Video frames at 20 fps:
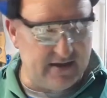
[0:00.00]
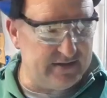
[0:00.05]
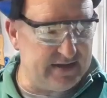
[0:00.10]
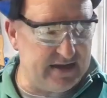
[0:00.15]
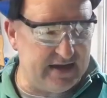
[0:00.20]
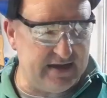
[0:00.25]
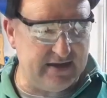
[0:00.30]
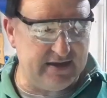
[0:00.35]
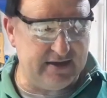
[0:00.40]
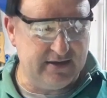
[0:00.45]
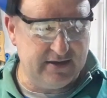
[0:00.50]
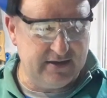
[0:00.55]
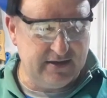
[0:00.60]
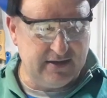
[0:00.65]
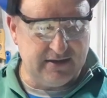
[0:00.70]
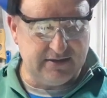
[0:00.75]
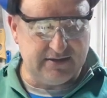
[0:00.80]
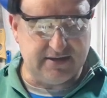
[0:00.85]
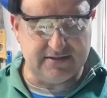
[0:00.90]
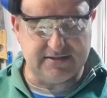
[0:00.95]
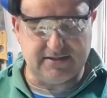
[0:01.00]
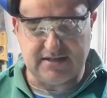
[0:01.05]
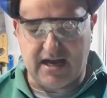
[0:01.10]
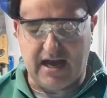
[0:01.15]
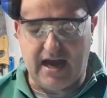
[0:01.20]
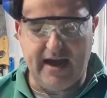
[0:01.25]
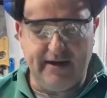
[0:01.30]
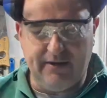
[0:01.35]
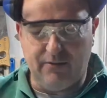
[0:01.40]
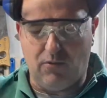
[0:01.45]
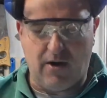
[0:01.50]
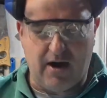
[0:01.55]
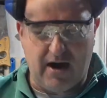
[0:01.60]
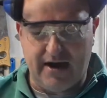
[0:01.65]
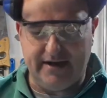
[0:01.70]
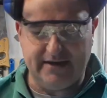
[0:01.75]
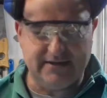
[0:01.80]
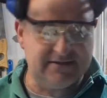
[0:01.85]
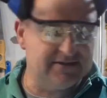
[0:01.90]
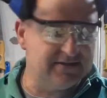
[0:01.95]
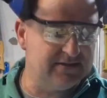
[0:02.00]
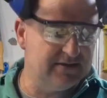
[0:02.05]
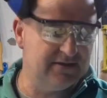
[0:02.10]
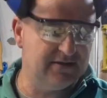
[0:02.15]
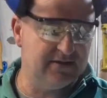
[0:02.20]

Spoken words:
they design-wise,